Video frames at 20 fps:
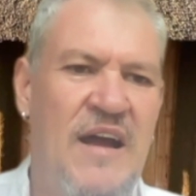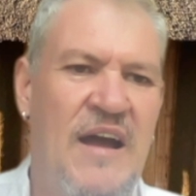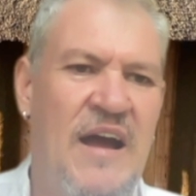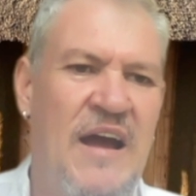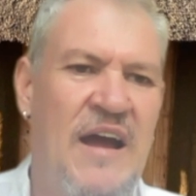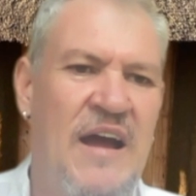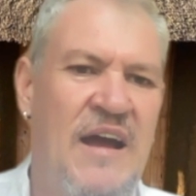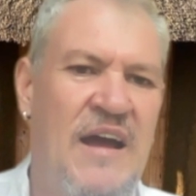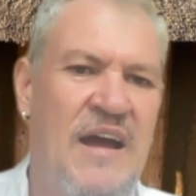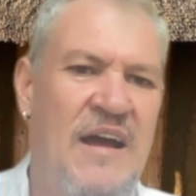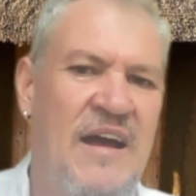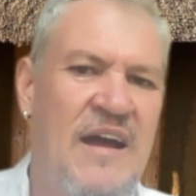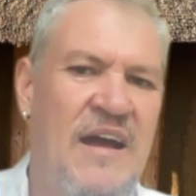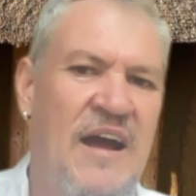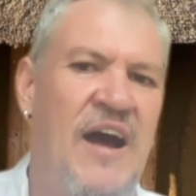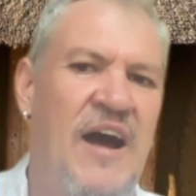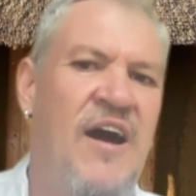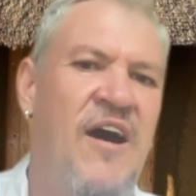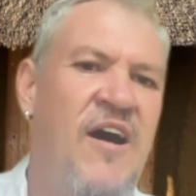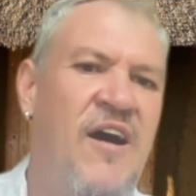uh,
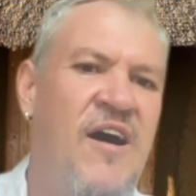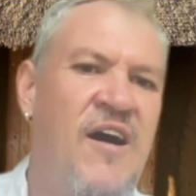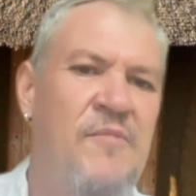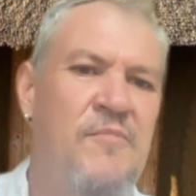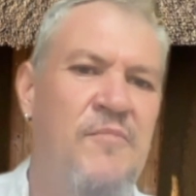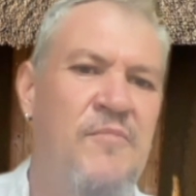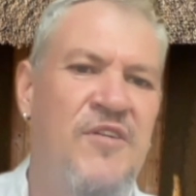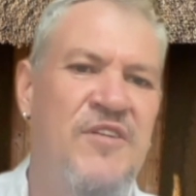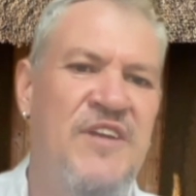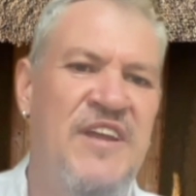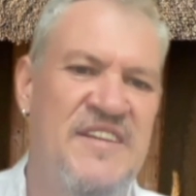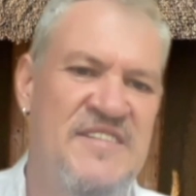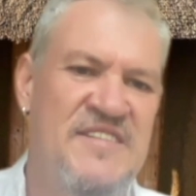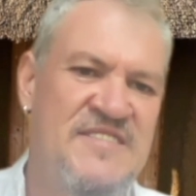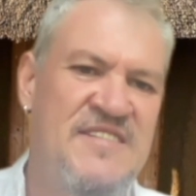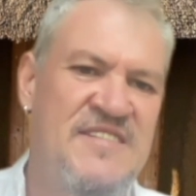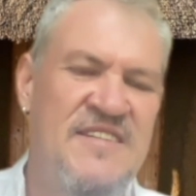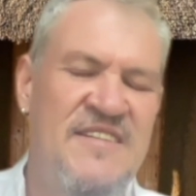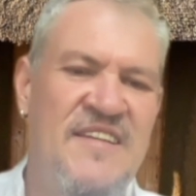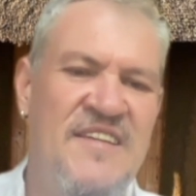a
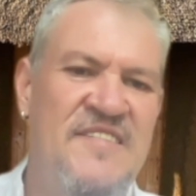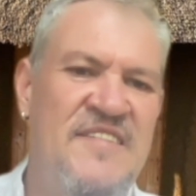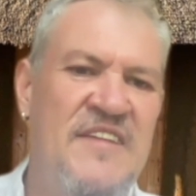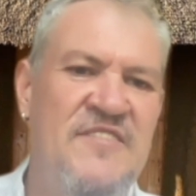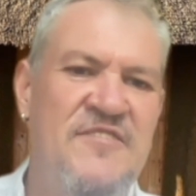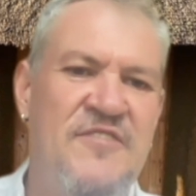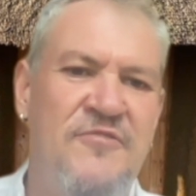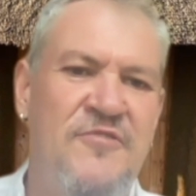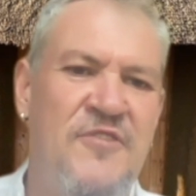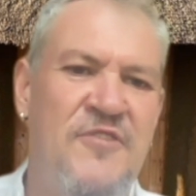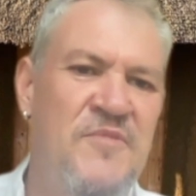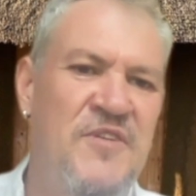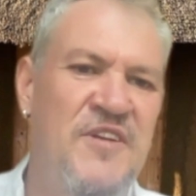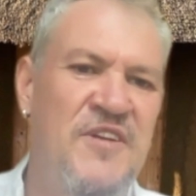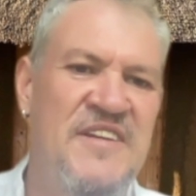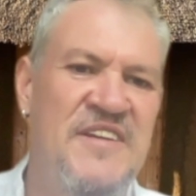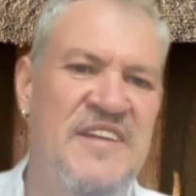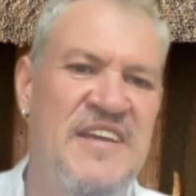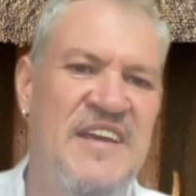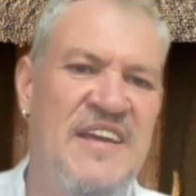harmonious sense of
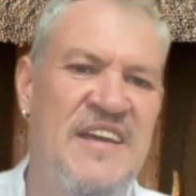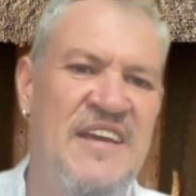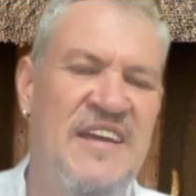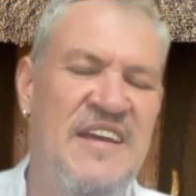community